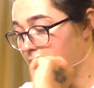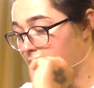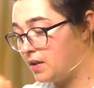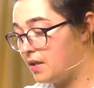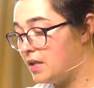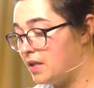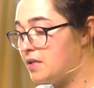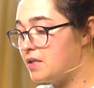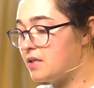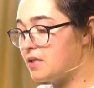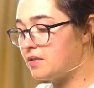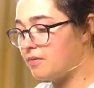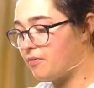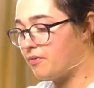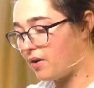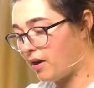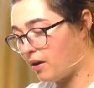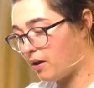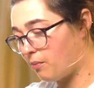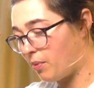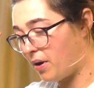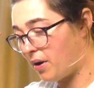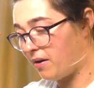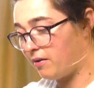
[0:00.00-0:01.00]
This is a very
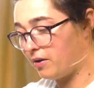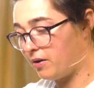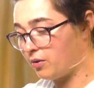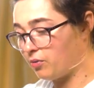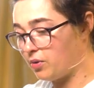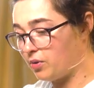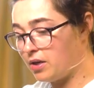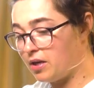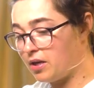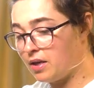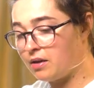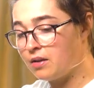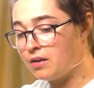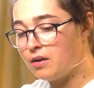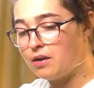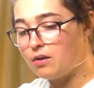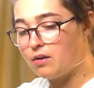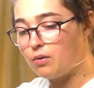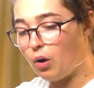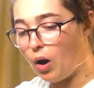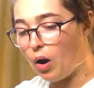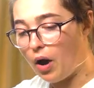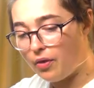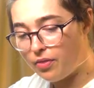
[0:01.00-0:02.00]
empowering reading.
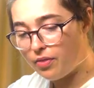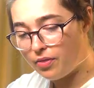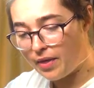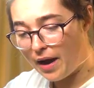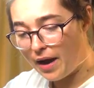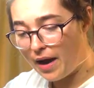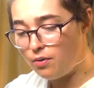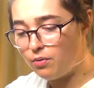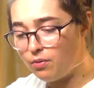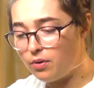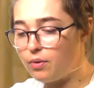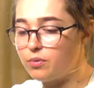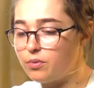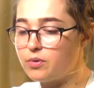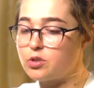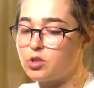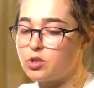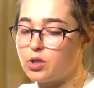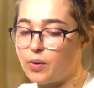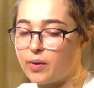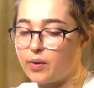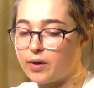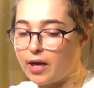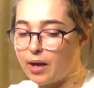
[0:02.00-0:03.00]
That what was
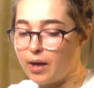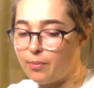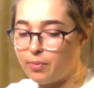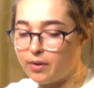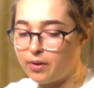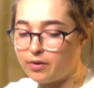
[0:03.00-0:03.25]
showing up